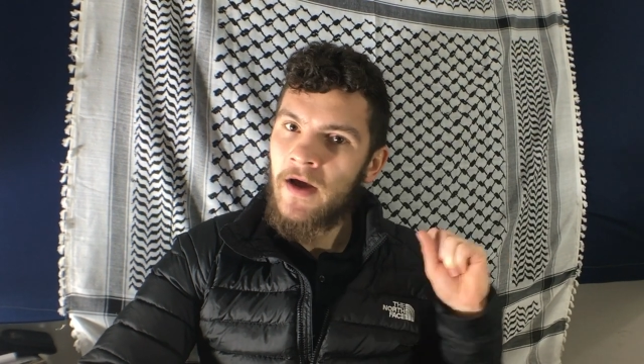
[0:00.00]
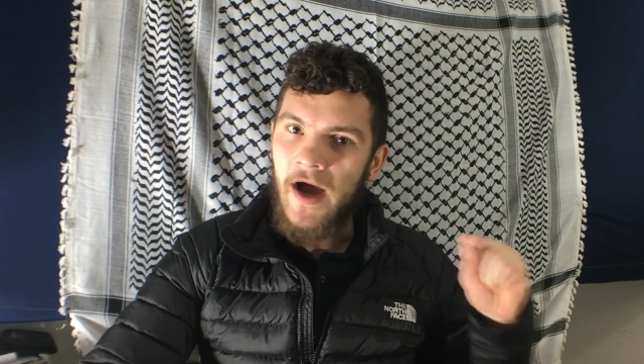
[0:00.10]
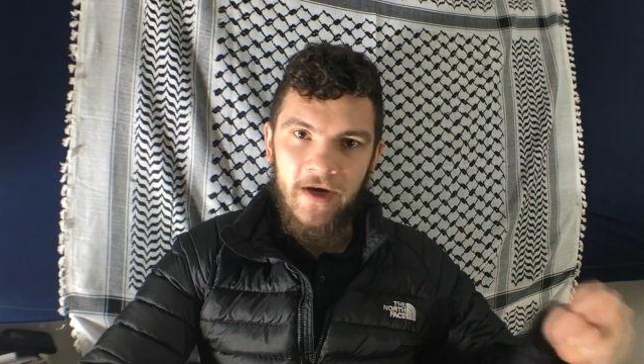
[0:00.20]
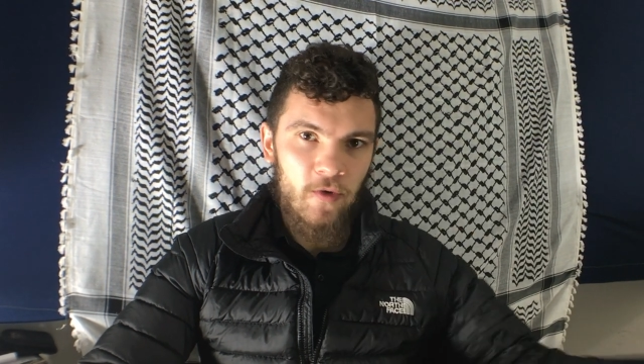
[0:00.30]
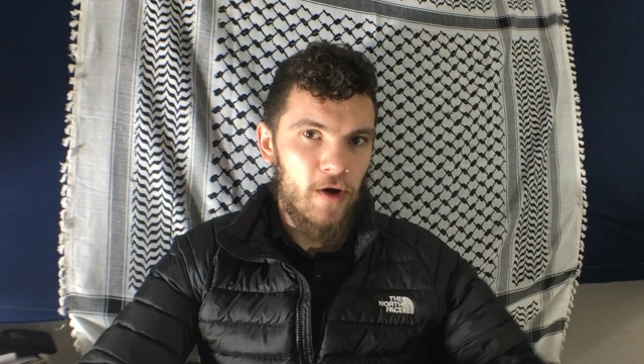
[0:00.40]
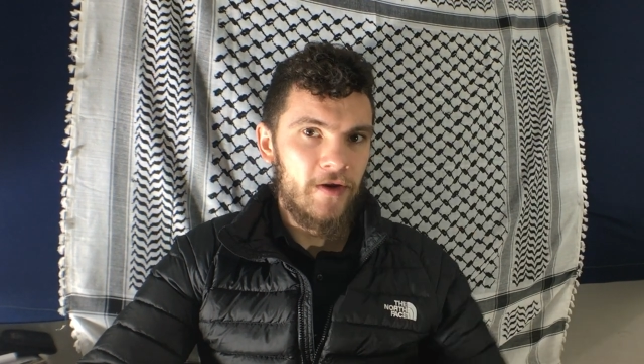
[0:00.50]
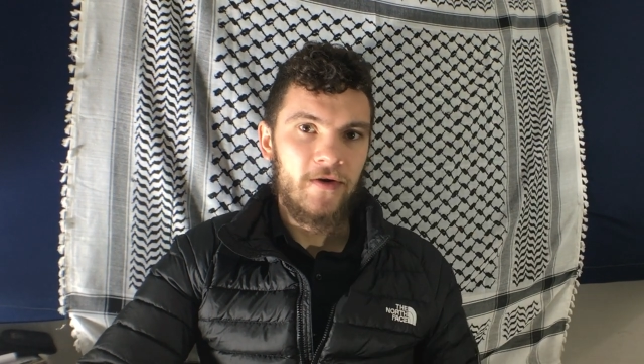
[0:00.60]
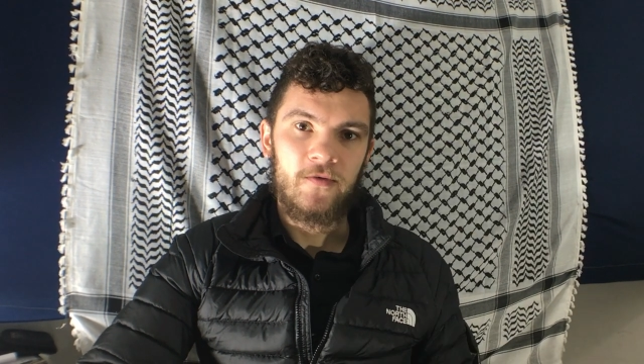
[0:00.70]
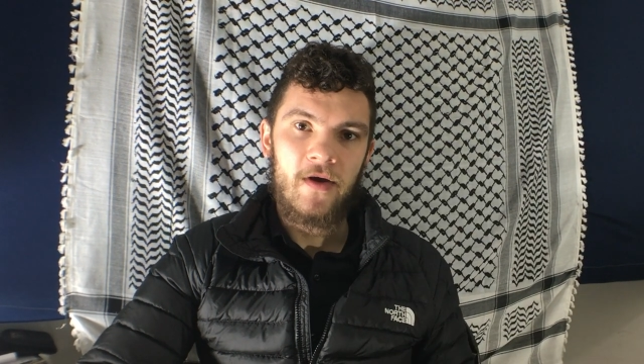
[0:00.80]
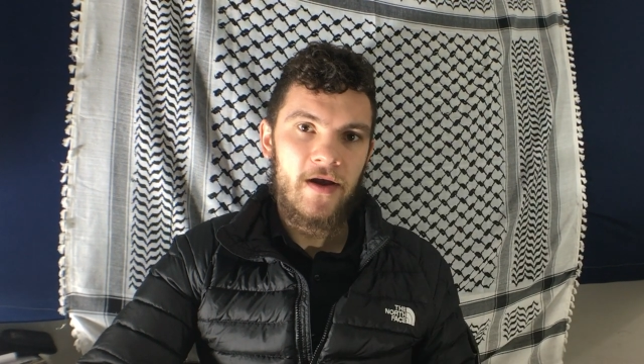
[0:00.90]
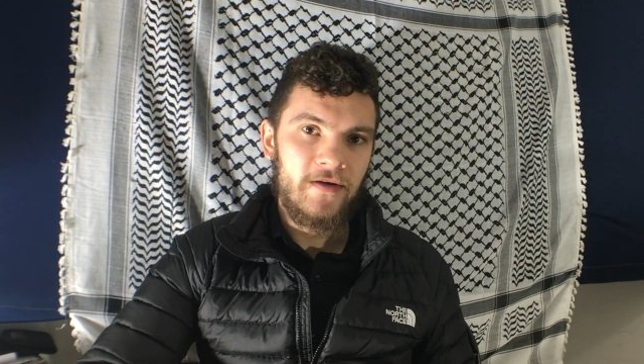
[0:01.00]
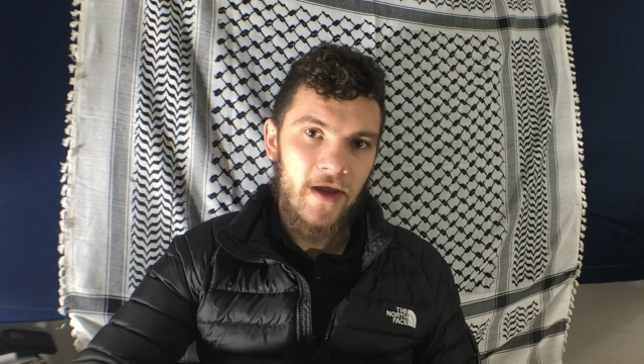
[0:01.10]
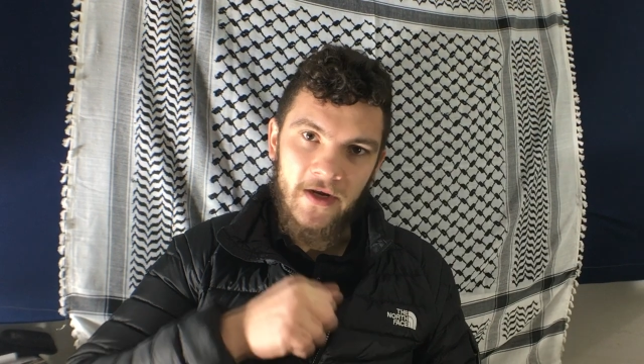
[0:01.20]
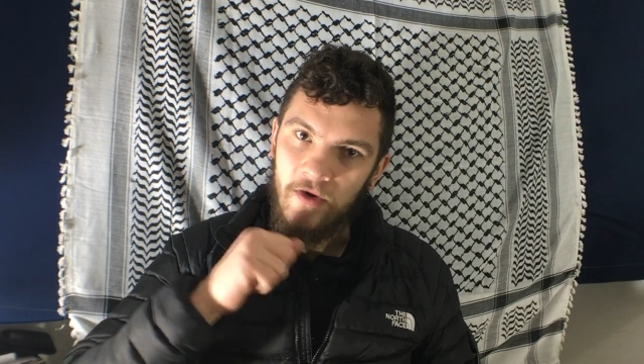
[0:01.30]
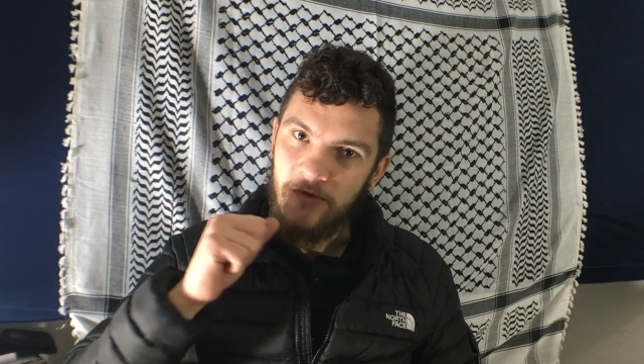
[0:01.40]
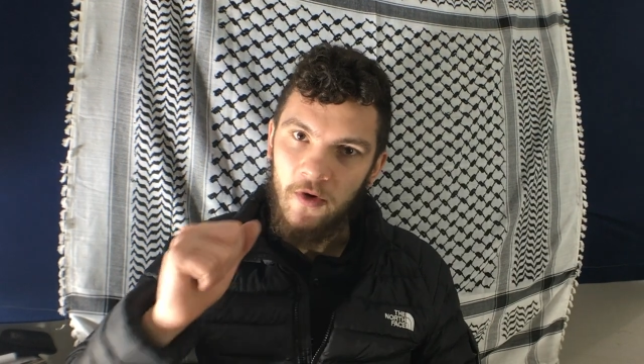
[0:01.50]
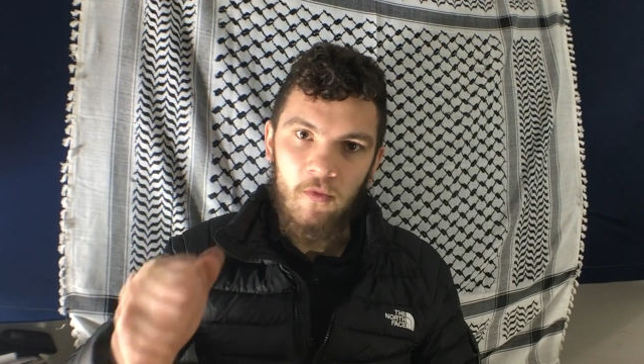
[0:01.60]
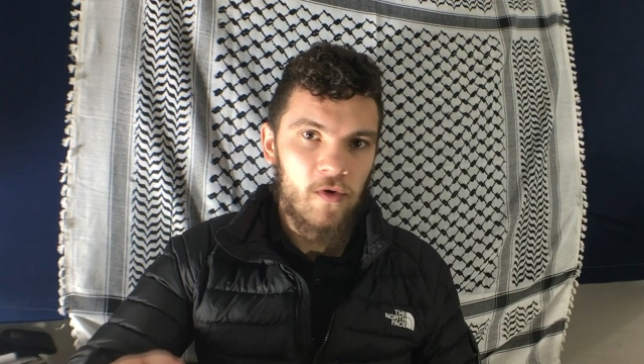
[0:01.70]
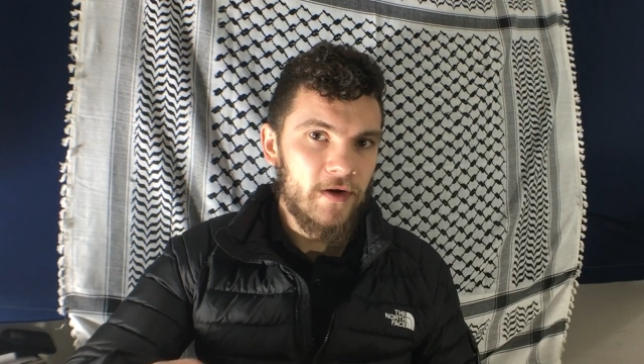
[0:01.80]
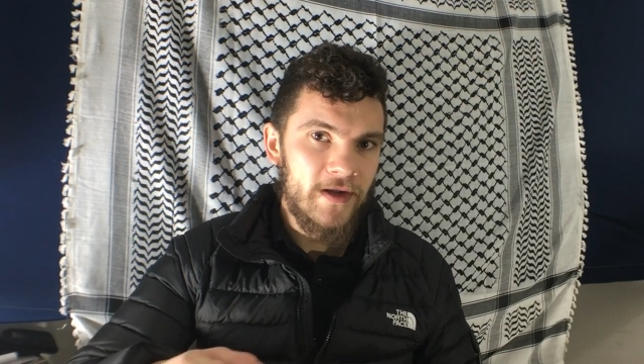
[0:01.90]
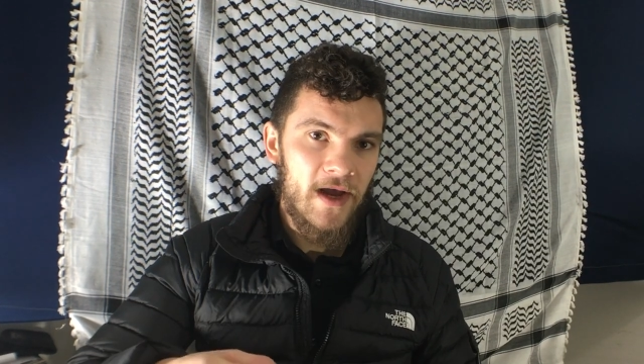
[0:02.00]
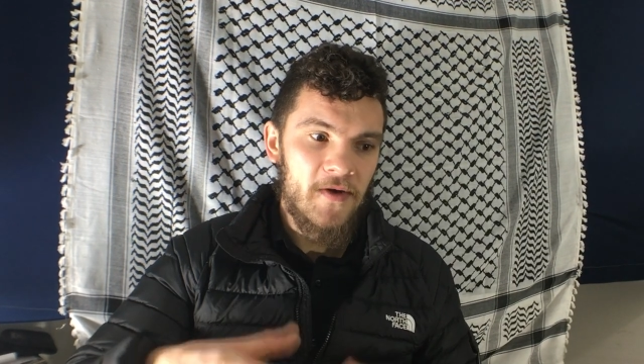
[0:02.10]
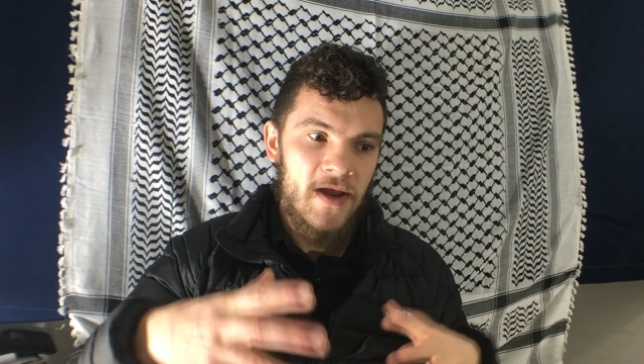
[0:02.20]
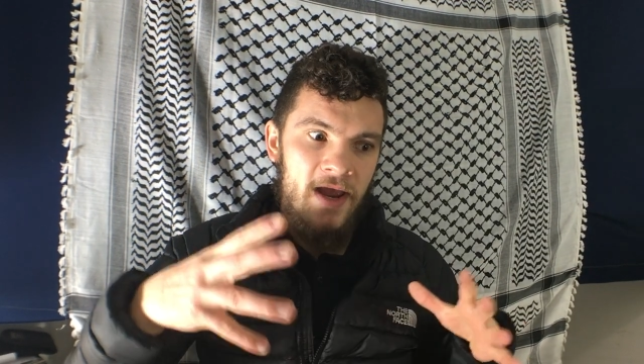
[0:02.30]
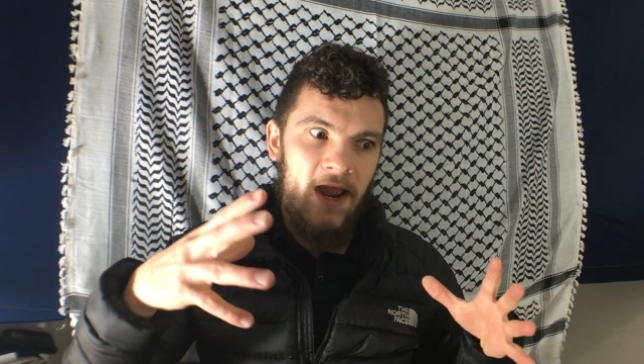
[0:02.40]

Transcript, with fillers: i go out on a run i go do a workout